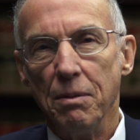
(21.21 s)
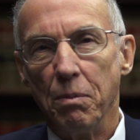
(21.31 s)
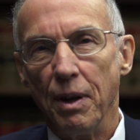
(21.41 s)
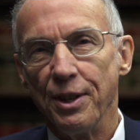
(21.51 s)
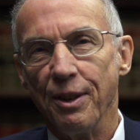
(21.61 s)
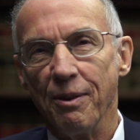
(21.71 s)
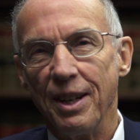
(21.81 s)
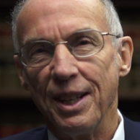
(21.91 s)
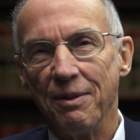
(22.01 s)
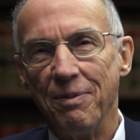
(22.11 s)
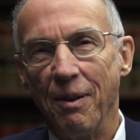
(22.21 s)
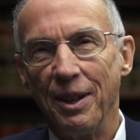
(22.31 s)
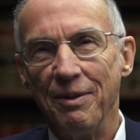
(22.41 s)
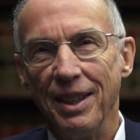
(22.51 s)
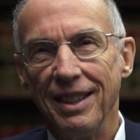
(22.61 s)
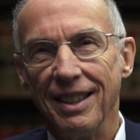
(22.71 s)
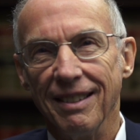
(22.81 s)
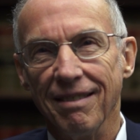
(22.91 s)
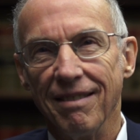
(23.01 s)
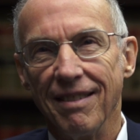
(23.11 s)
President Reagan appointed me,
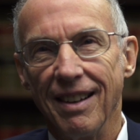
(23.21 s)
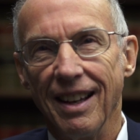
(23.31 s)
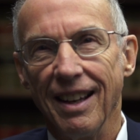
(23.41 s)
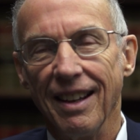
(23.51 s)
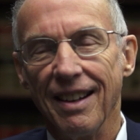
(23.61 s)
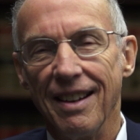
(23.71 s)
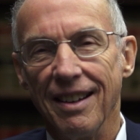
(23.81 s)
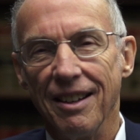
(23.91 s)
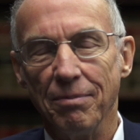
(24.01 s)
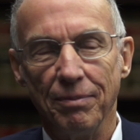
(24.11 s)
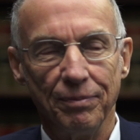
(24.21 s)
and I